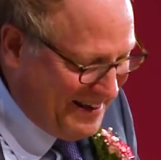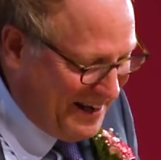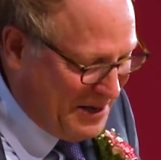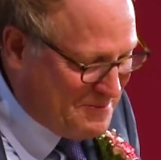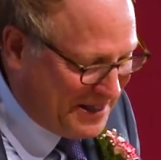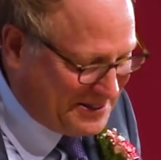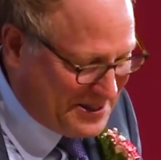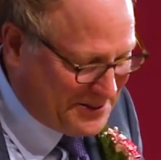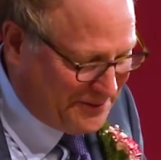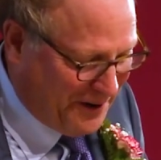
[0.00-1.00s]
He'd mix
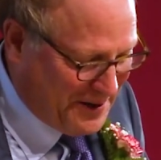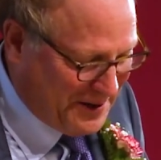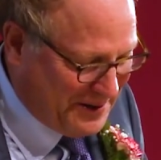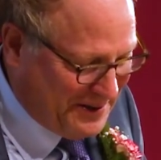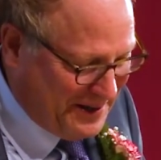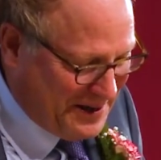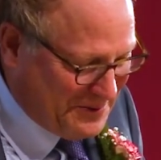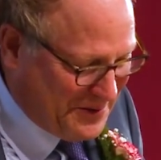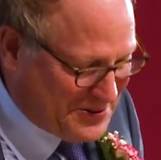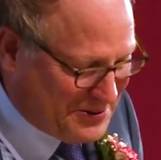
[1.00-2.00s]
this fun
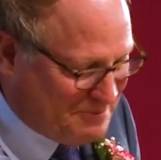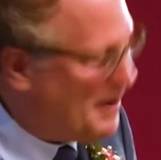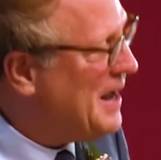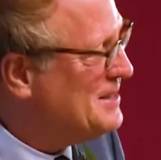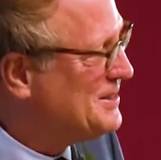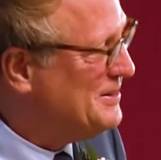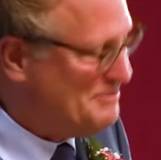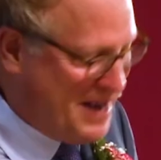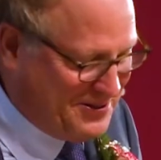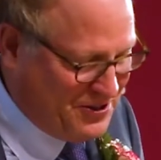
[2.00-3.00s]
in with some positive
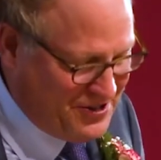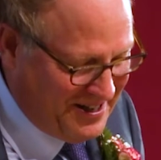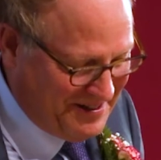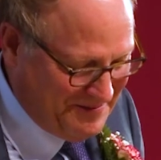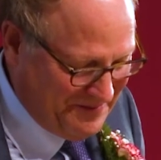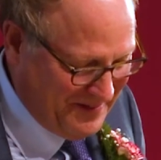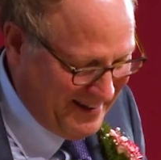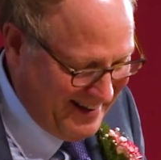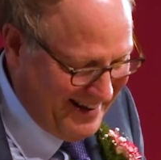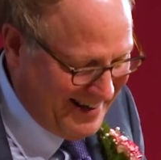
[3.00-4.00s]
messaging,
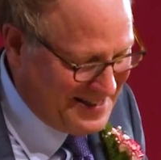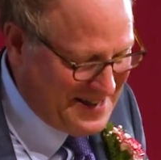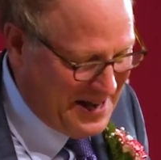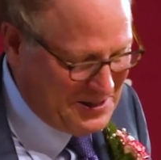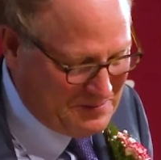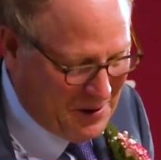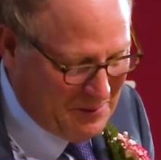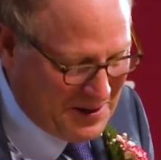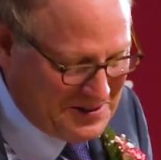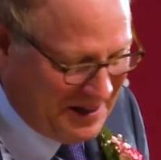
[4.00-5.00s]
intense
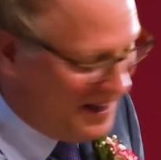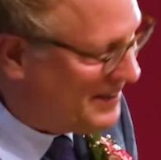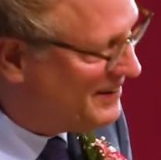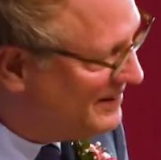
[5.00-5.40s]
moments like,